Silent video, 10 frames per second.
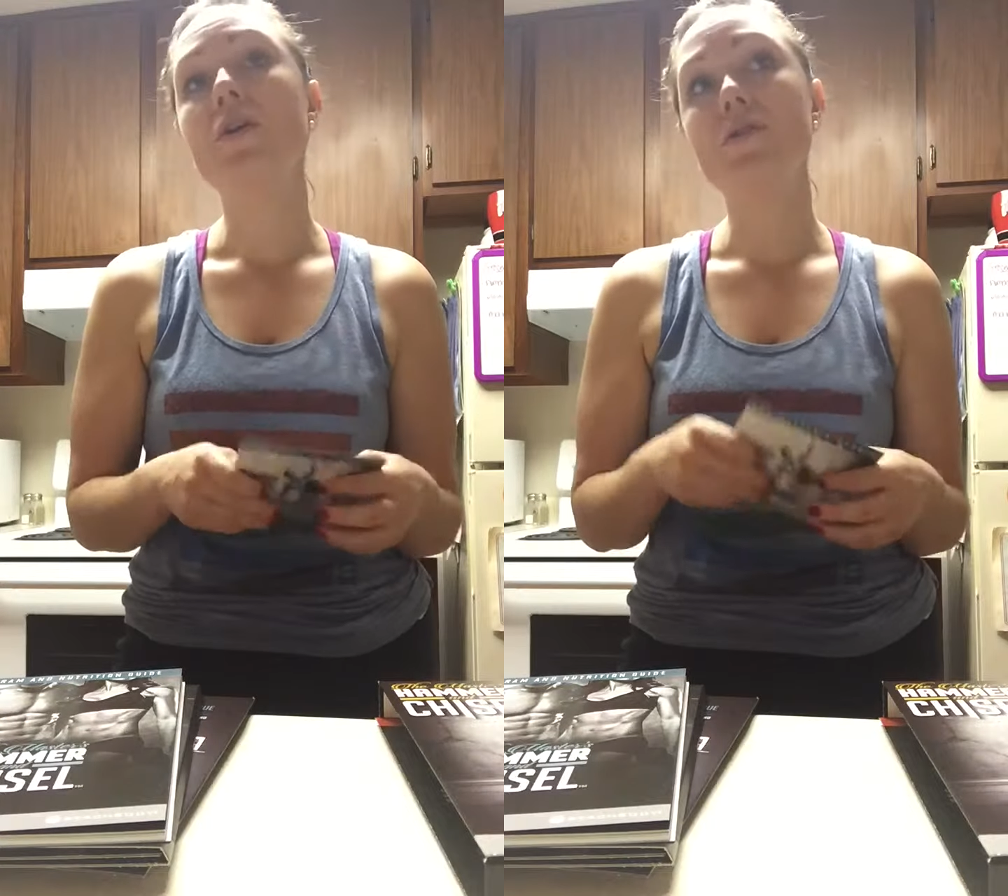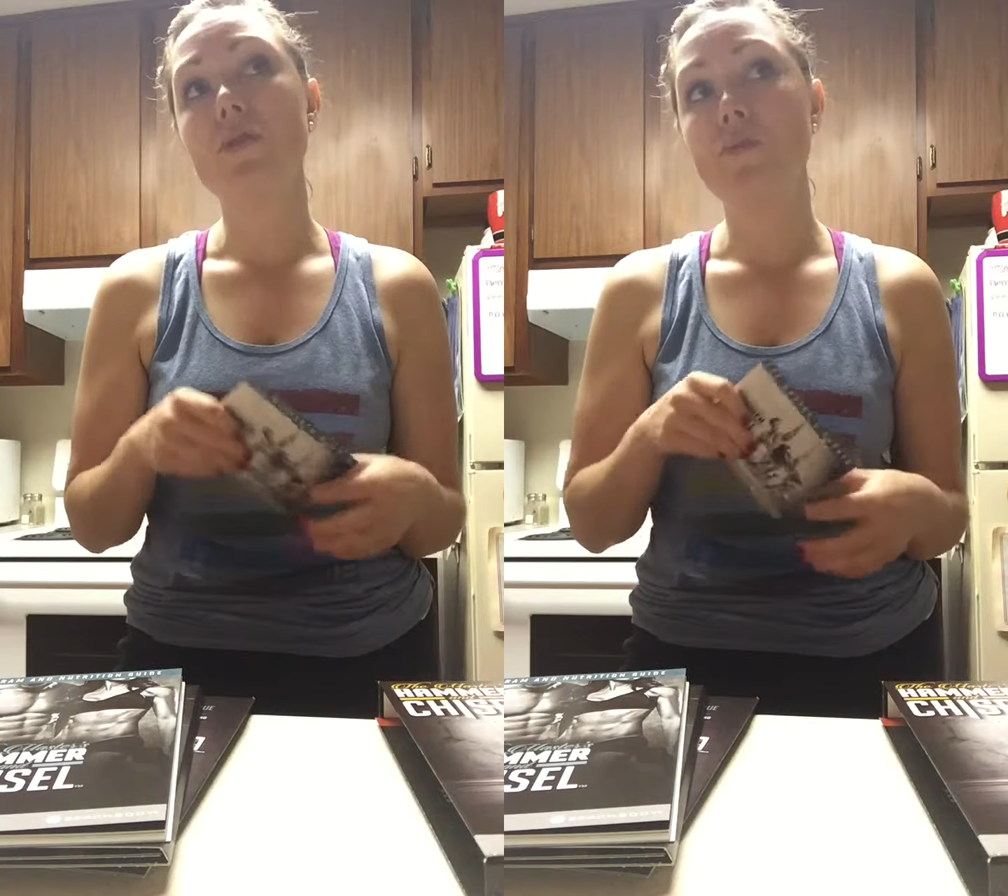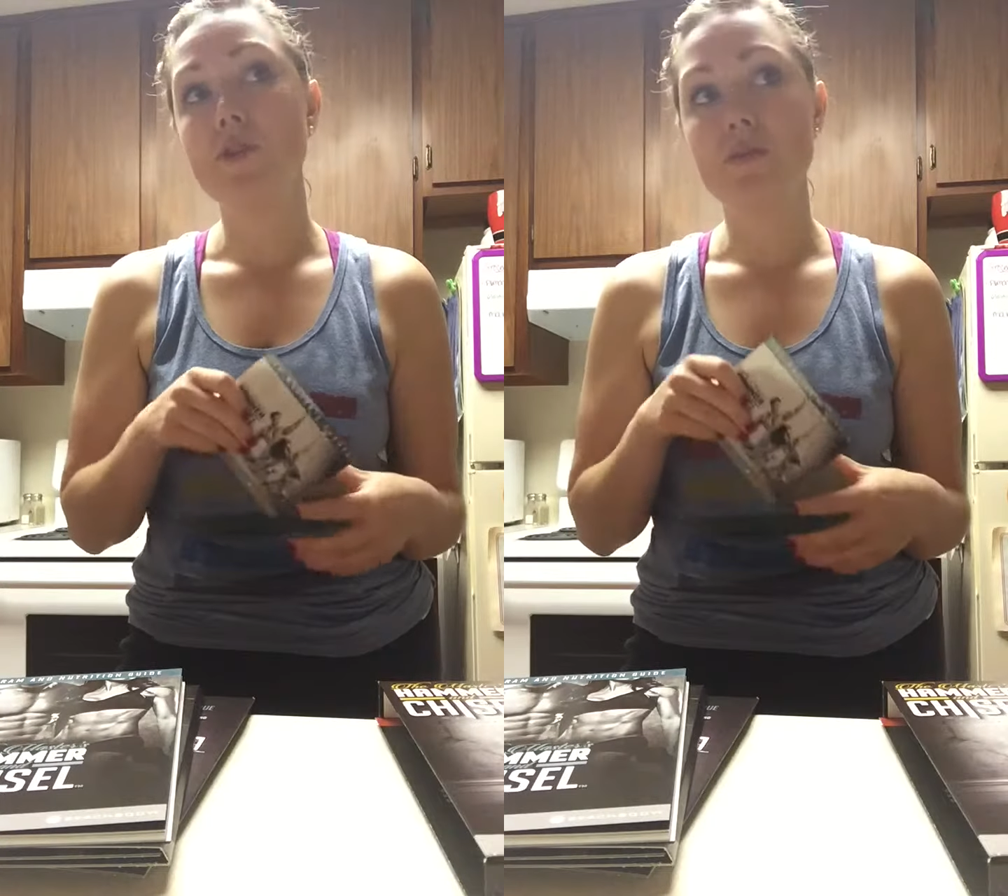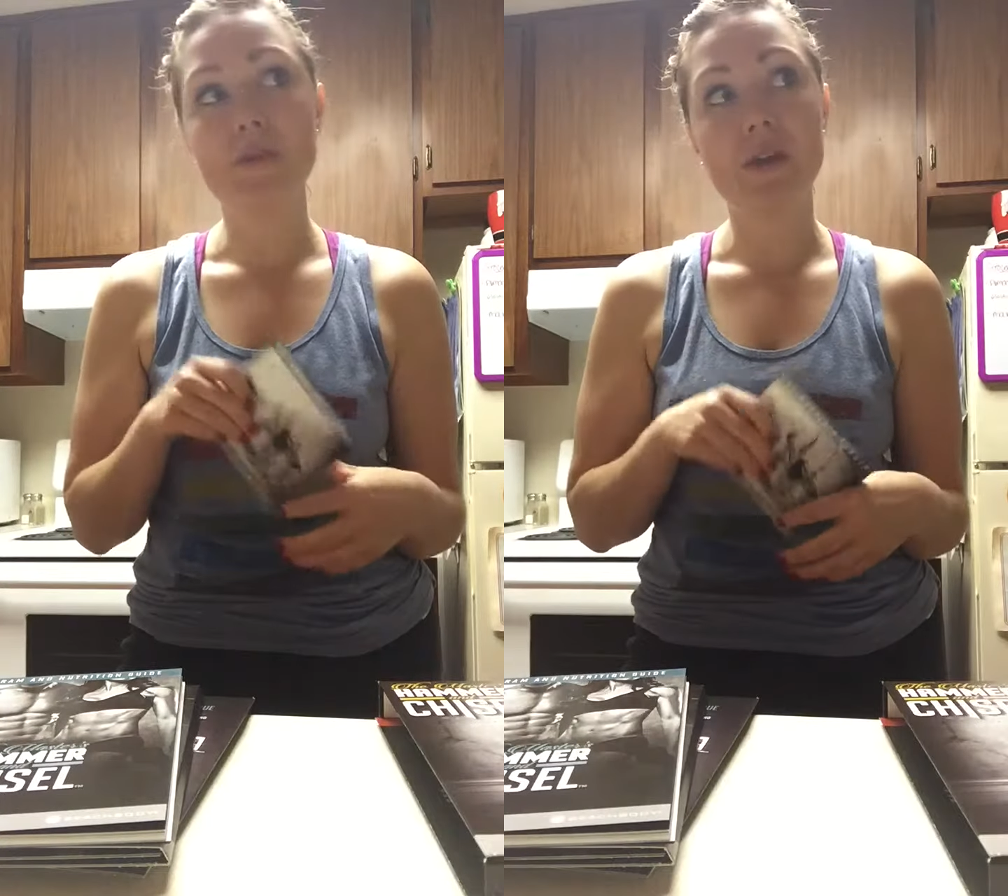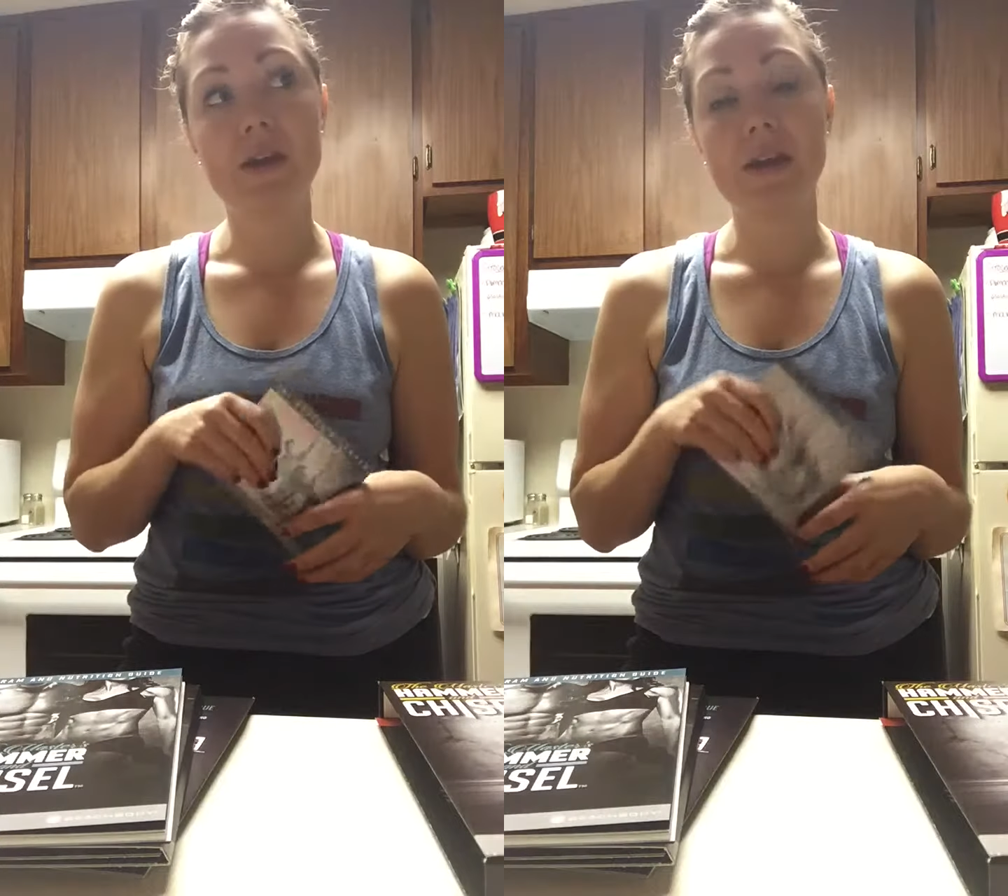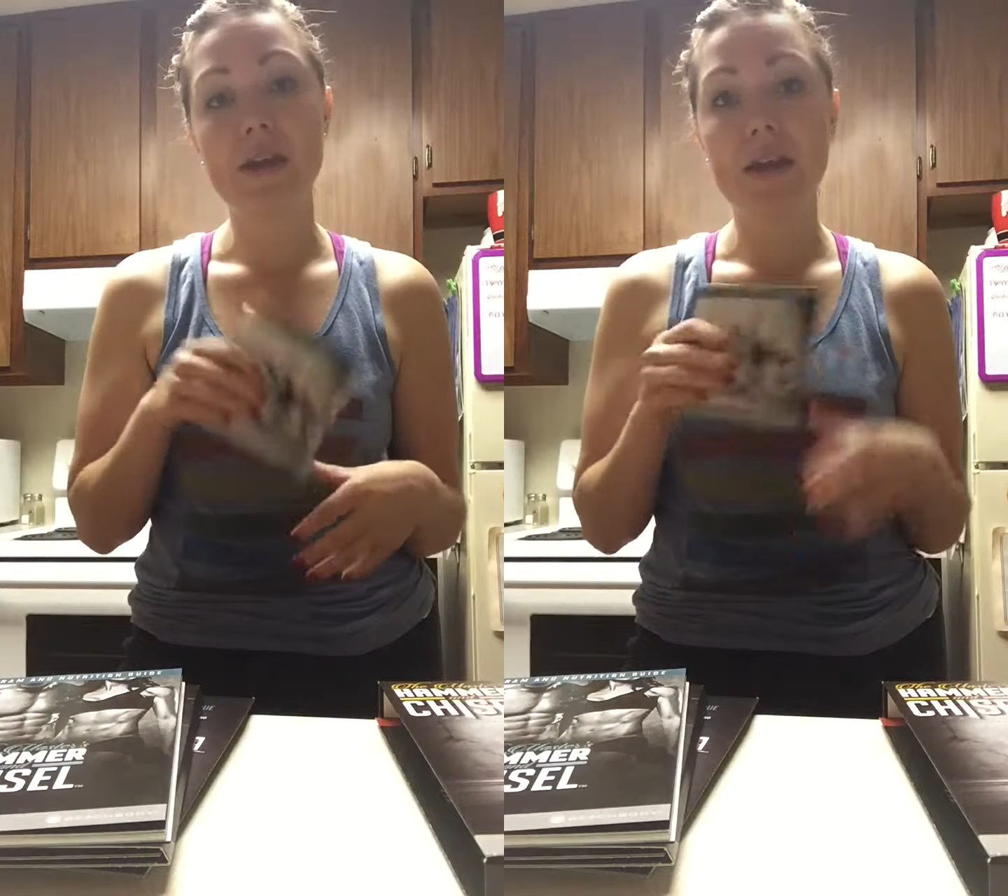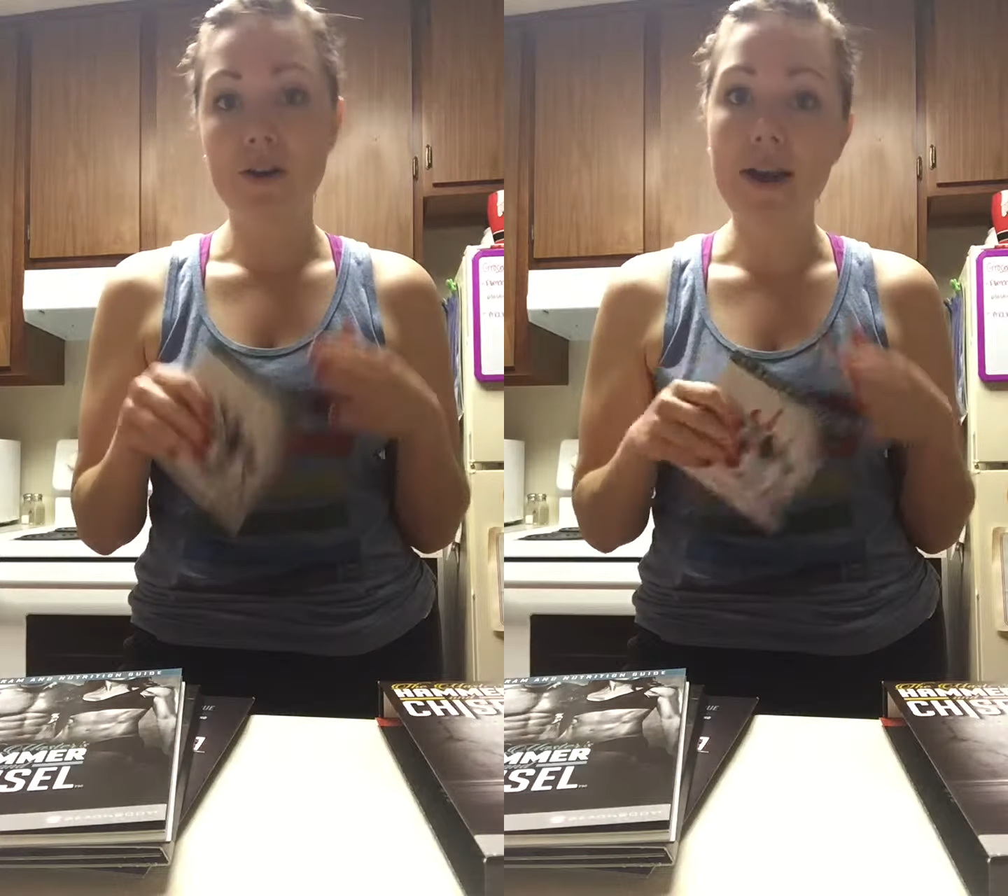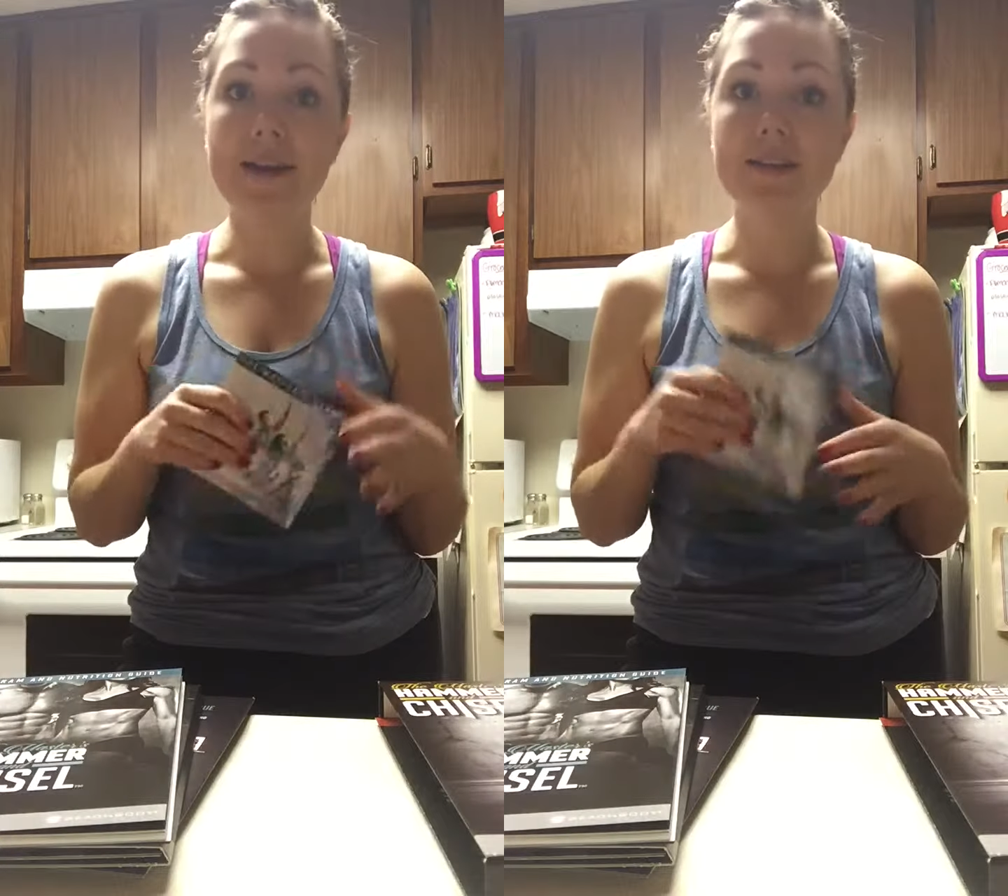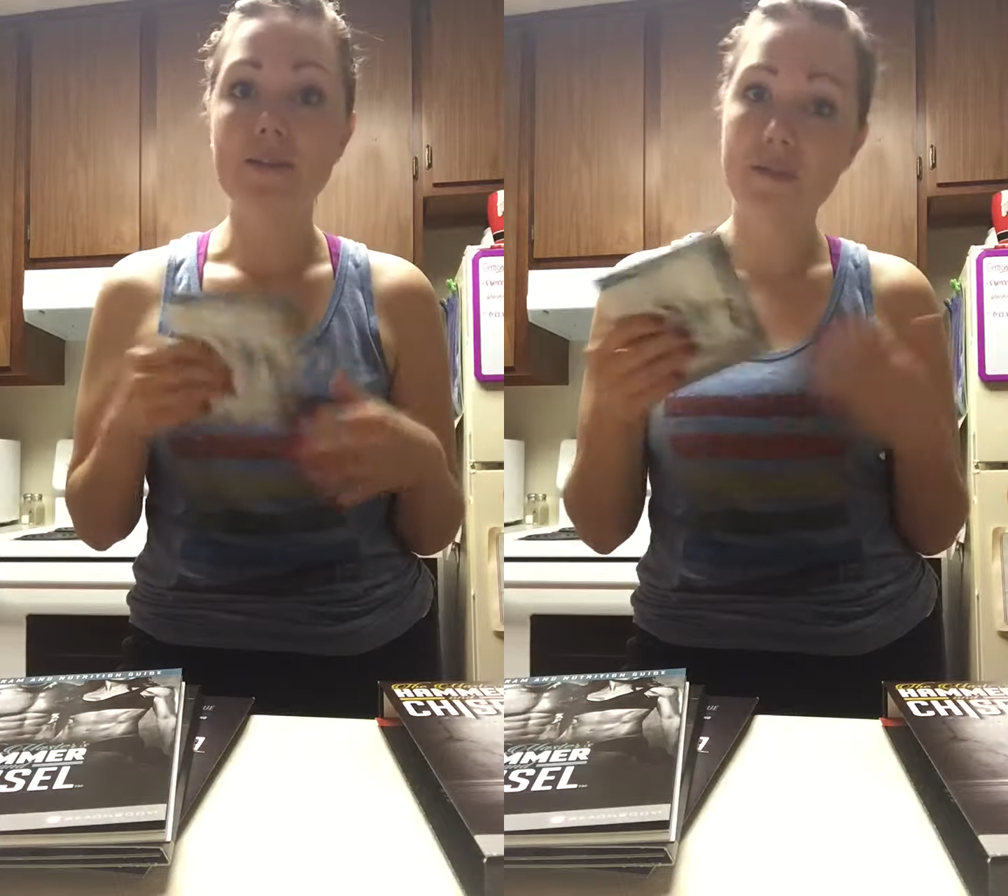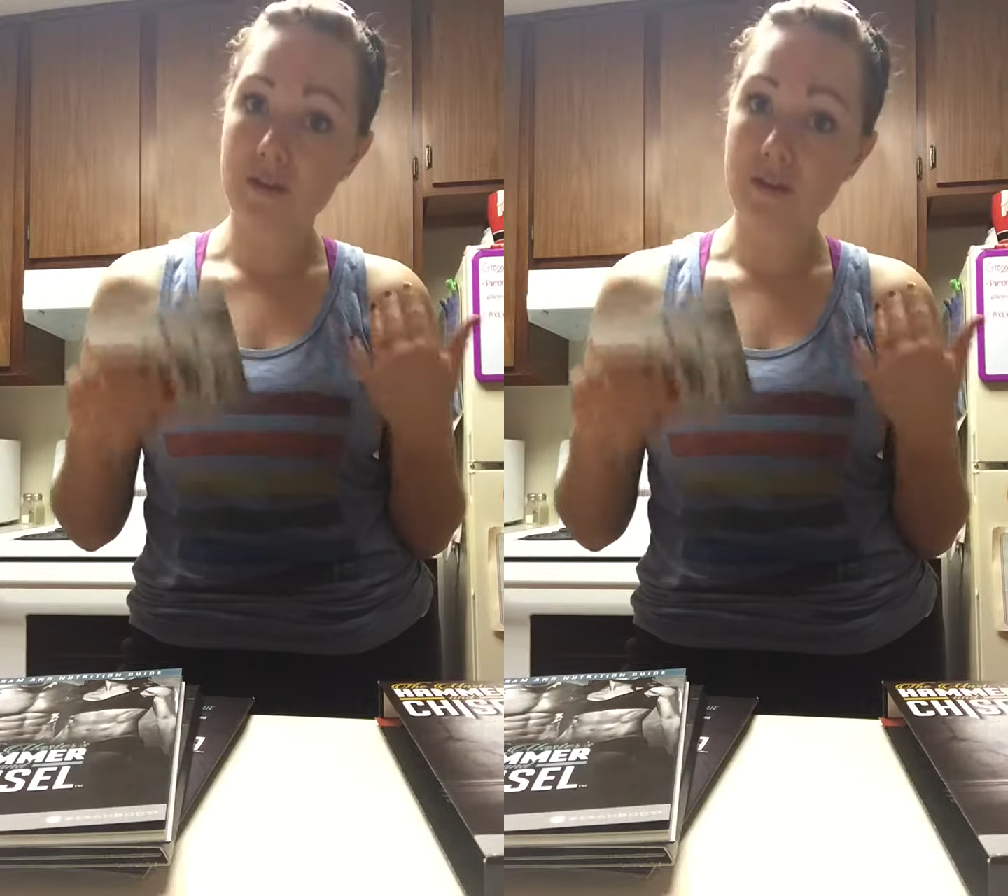someone to be interactive